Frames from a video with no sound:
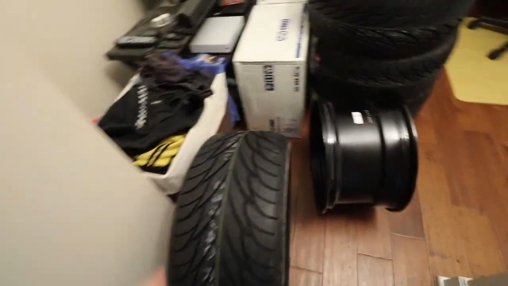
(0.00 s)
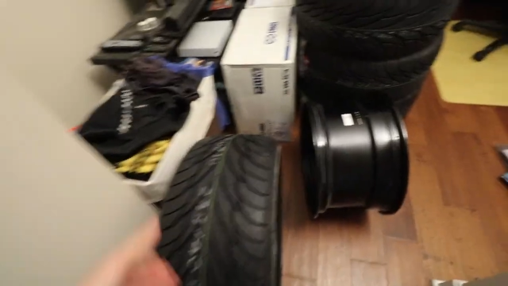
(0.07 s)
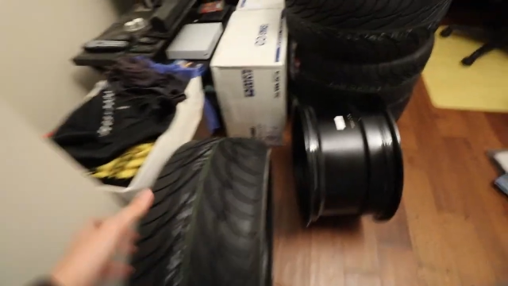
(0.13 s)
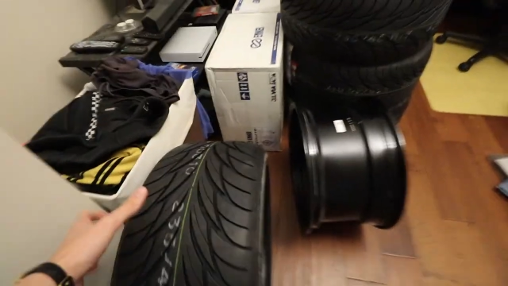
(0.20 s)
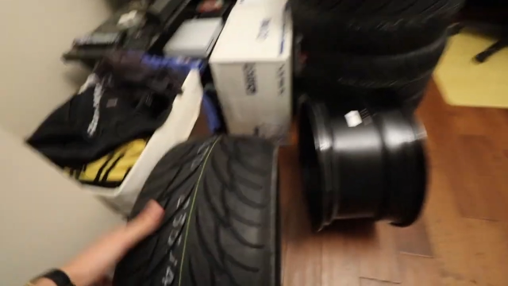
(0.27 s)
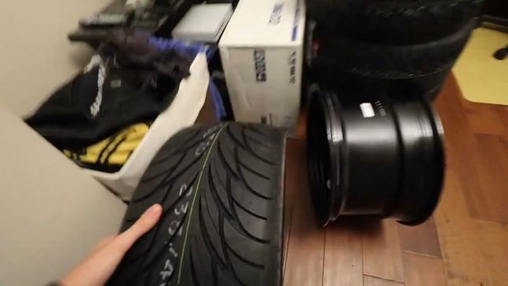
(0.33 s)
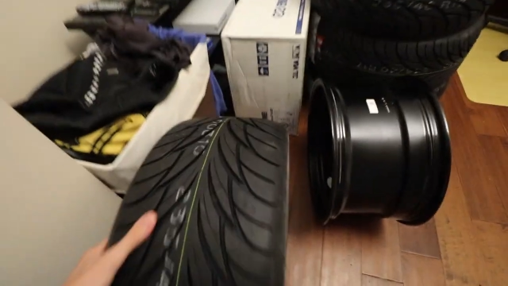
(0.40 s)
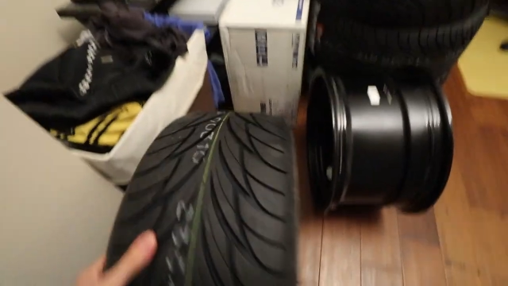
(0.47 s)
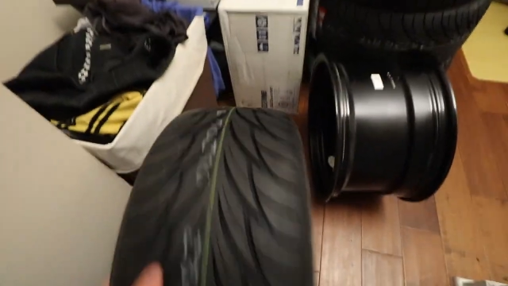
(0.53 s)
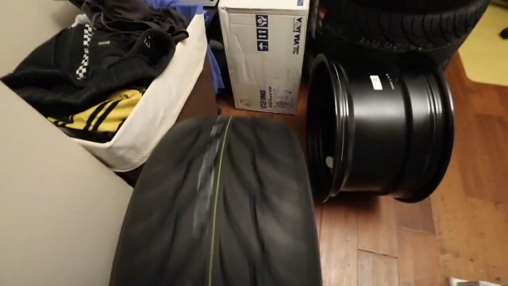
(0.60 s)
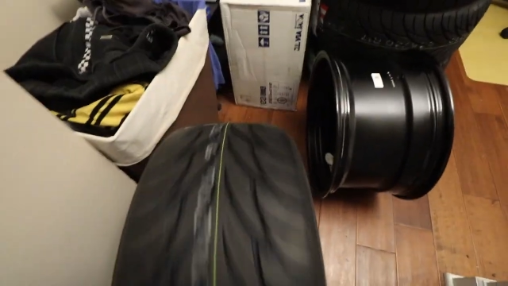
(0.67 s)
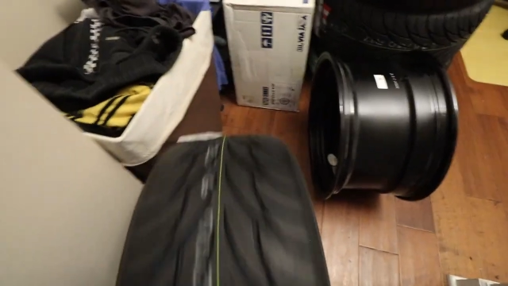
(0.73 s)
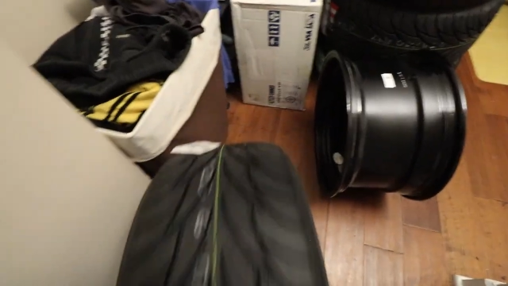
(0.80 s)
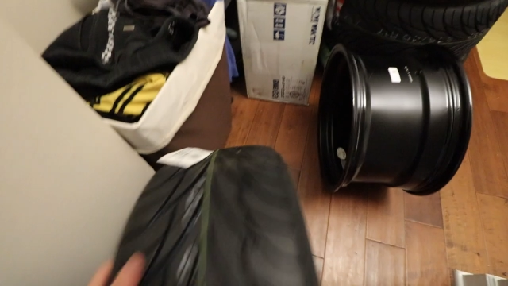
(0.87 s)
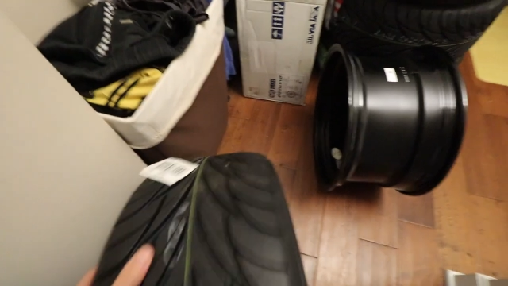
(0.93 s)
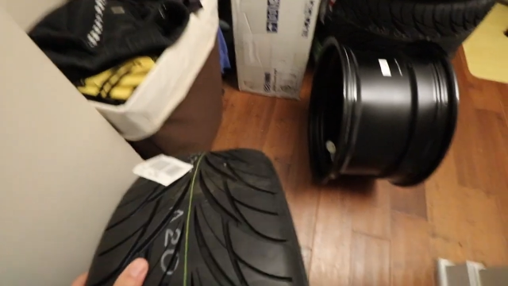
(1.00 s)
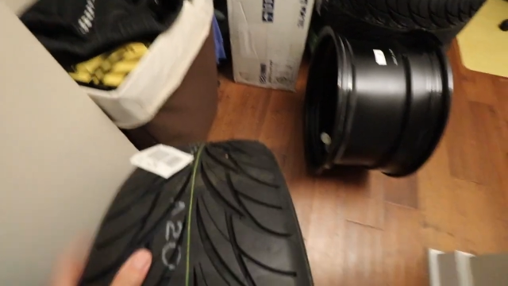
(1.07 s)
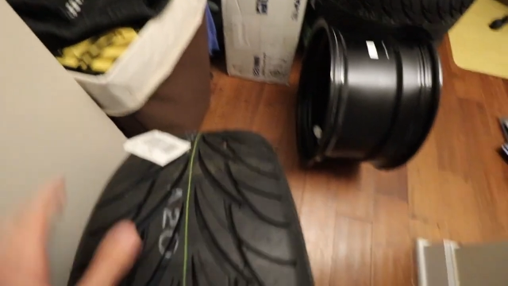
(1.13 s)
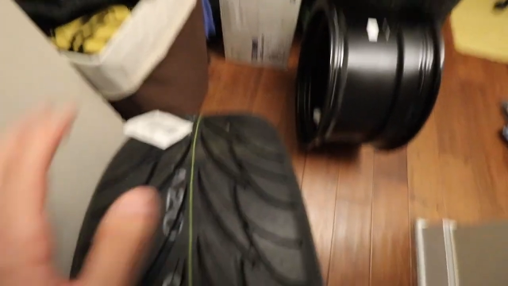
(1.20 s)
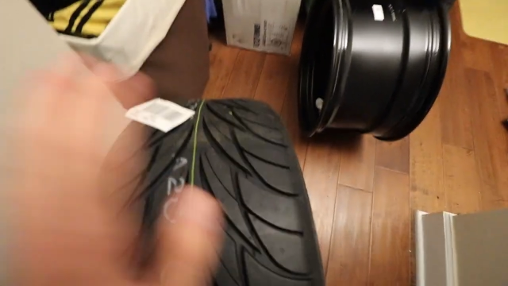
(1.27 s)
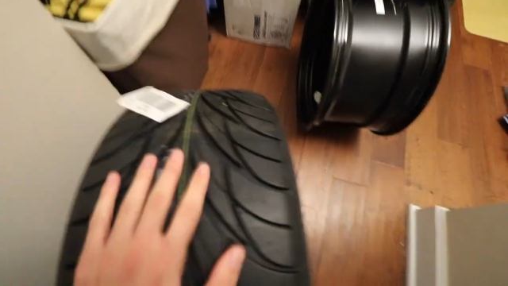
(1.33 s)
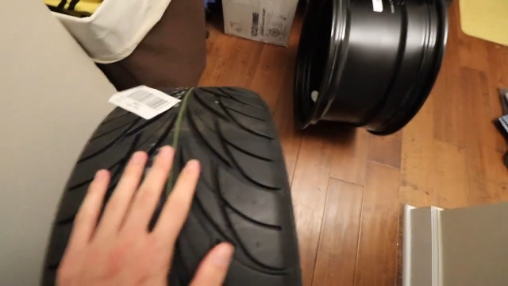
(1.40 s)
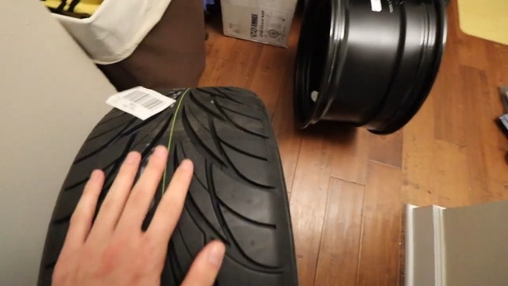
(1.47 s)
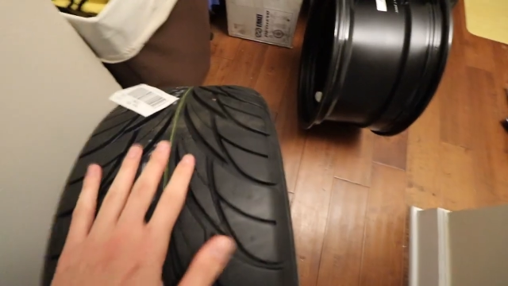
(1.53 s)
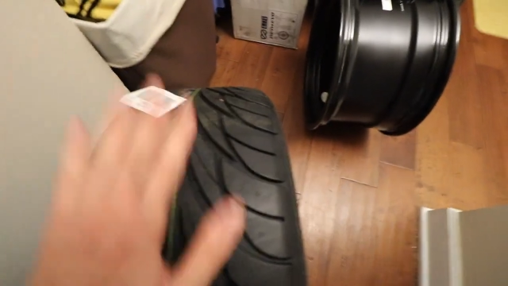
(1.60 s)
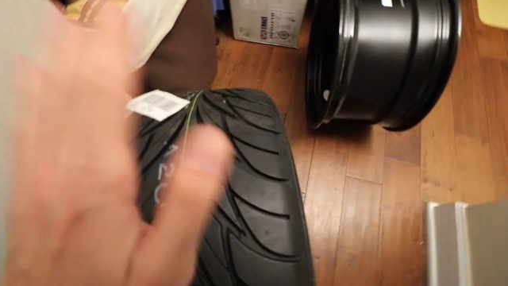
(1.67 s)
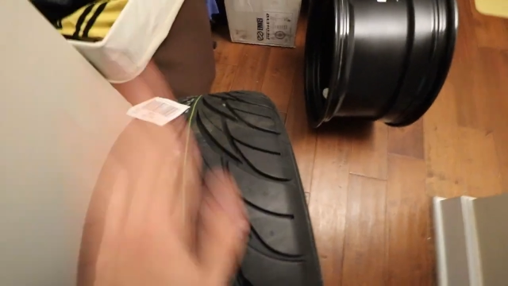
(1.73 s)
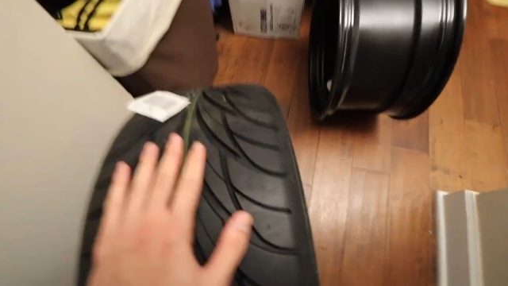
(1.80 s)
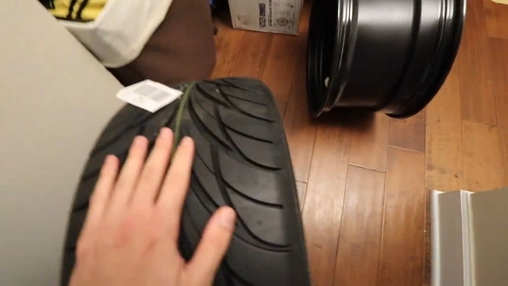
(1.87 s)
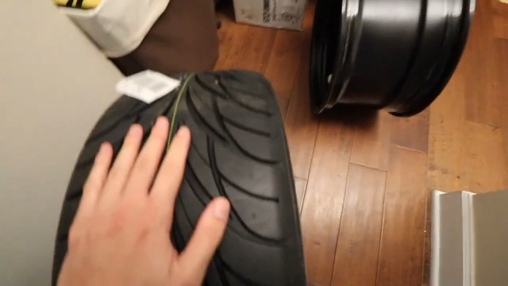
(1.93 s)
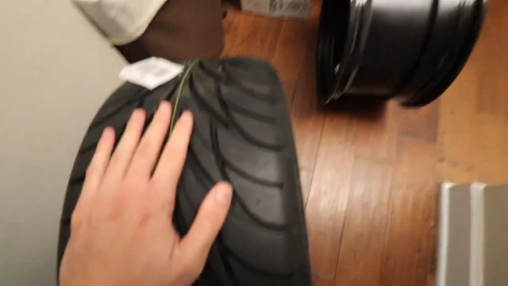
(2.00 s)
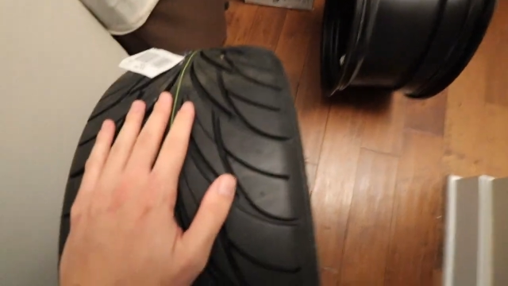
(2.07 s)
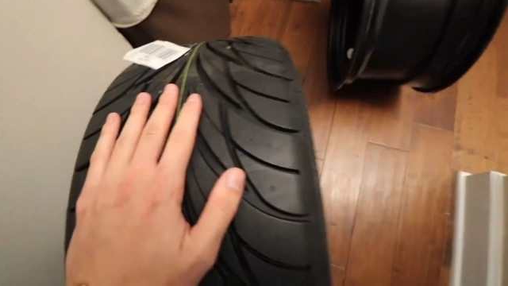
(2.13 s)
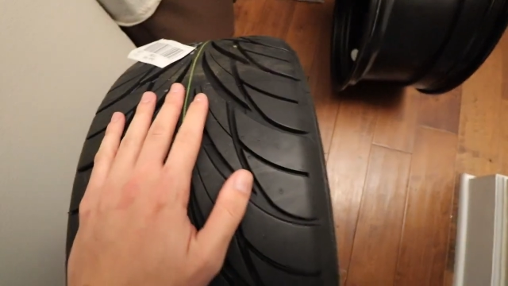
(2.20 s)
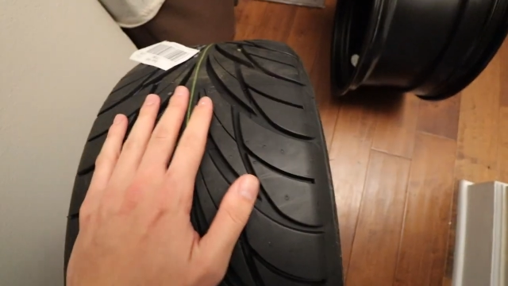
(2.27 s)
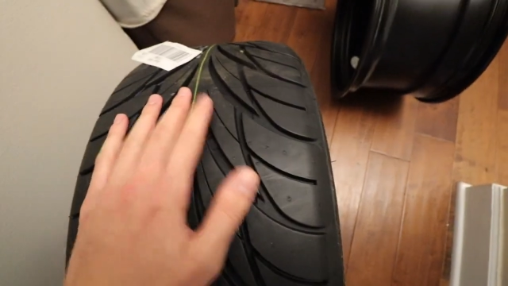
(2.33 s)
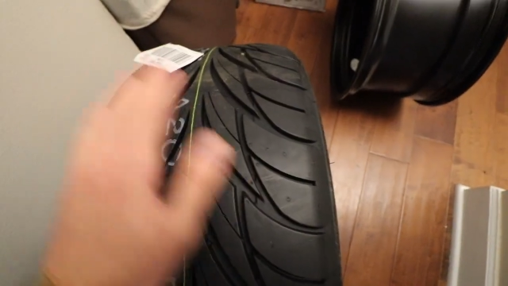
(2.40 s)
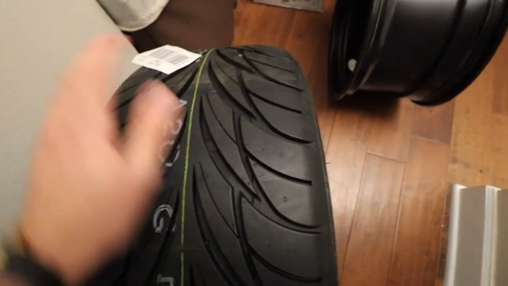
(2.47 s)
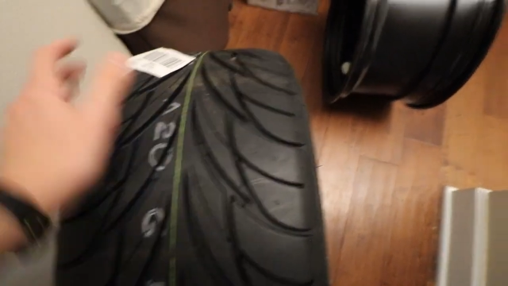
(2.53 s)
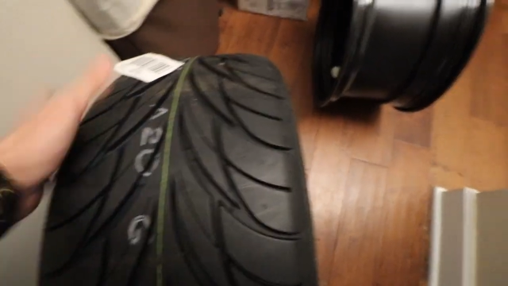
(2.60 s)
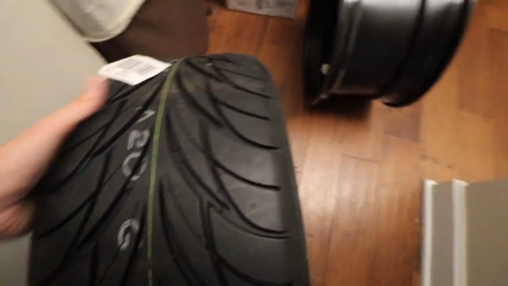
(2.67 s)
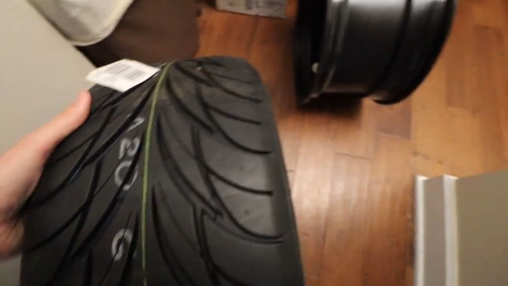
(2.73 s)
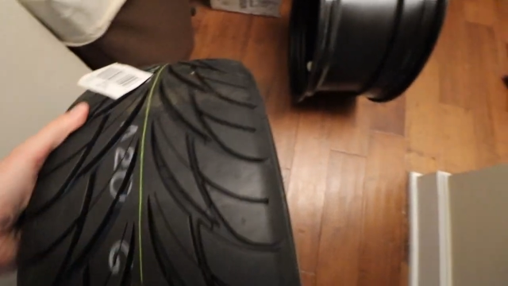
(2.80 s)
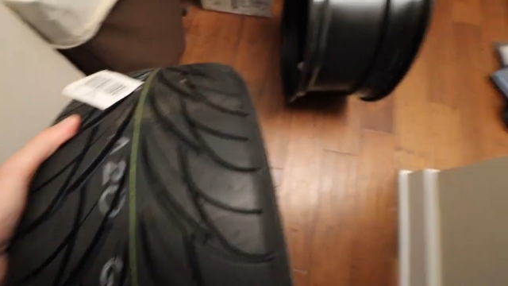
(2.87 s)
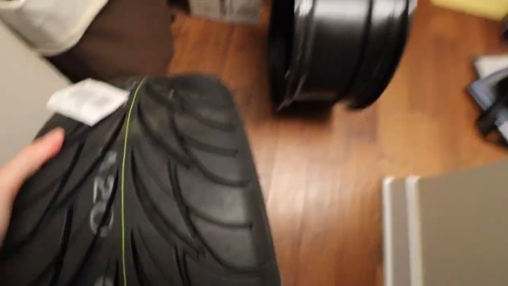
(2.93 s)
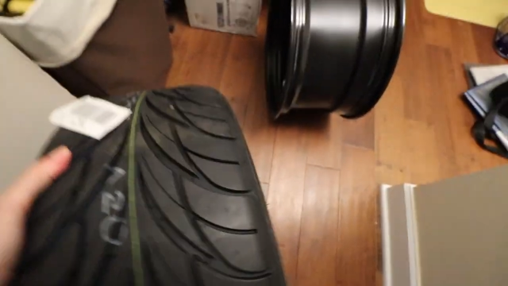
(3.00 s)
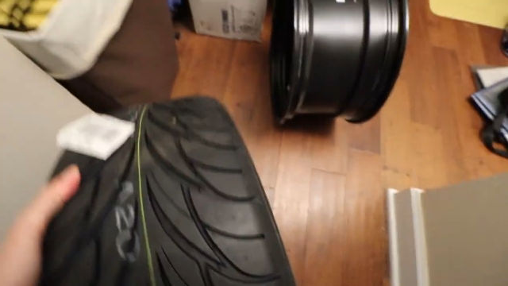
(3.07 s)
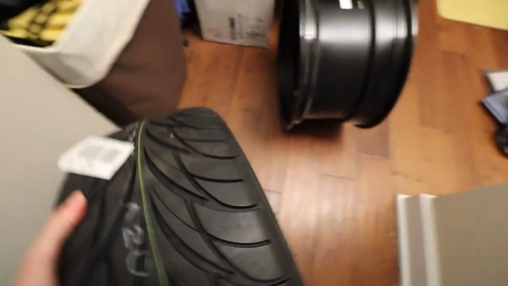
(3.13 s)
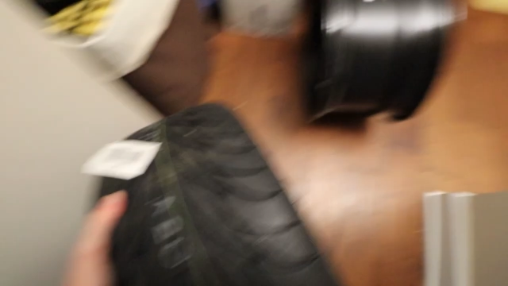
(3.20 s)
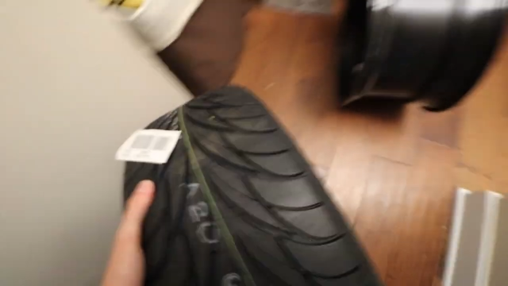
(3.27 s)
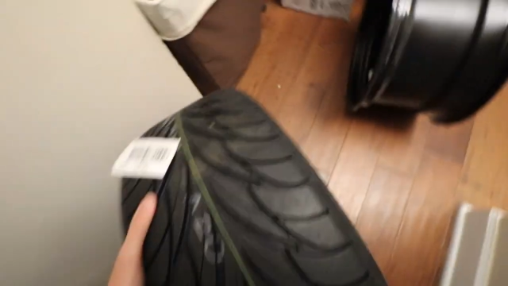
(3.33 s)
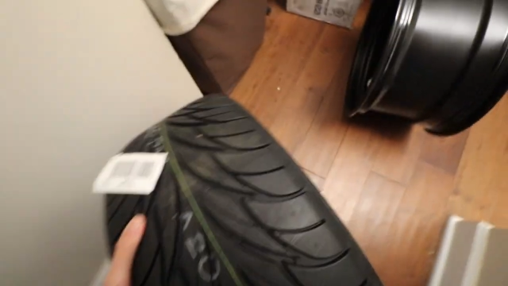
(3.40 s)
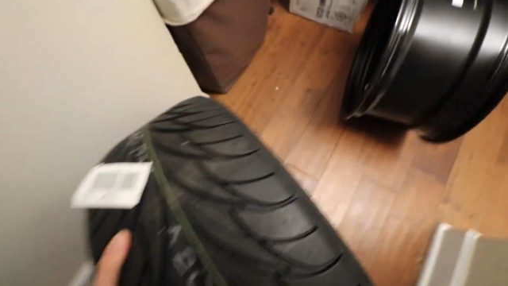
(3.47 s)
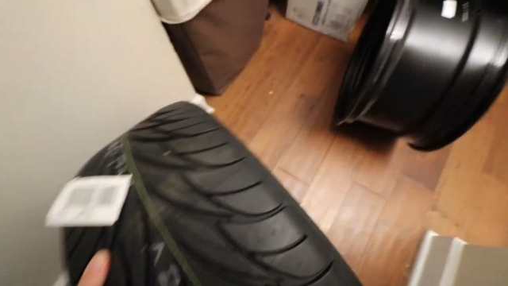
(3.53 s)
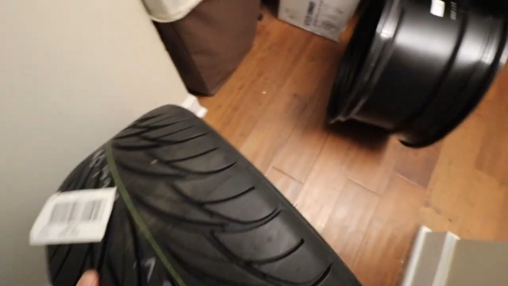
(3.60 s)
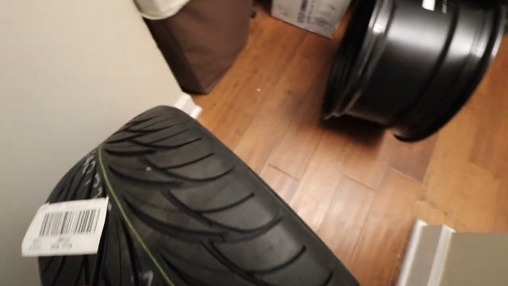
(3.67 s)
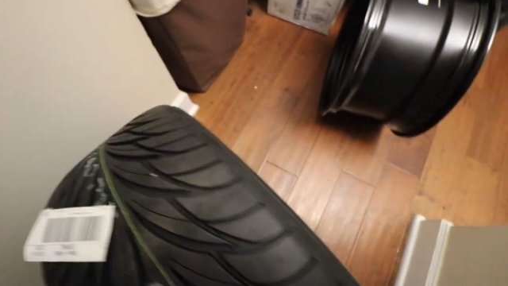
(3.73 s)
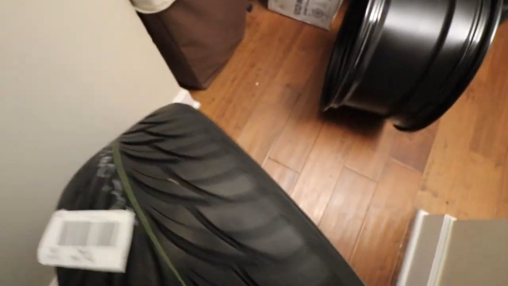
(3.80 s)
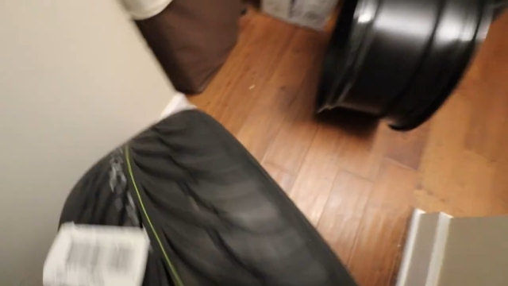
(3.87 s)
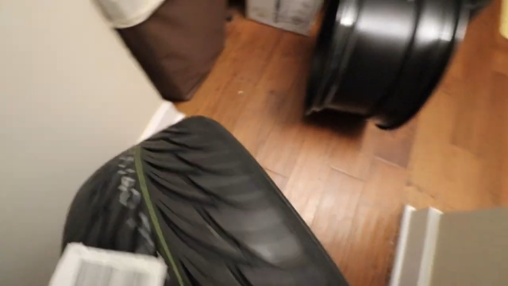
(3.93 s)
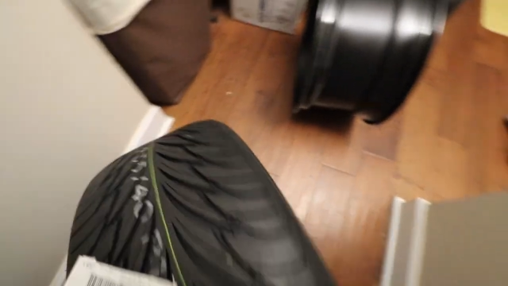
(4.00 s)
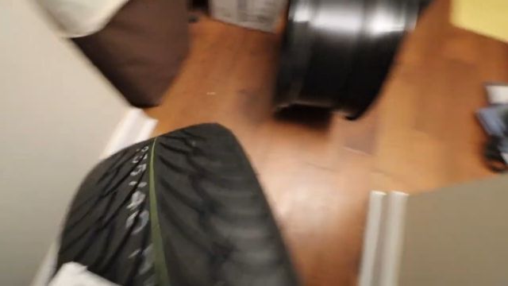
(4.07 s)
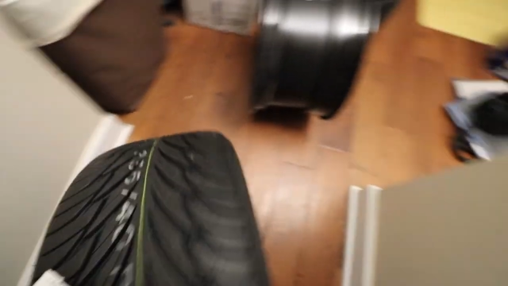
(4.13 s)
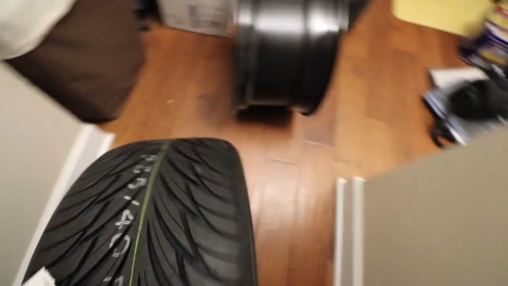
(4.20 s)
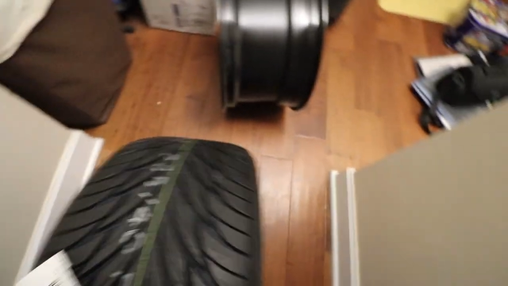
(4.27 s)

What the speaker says: (no speaker visible)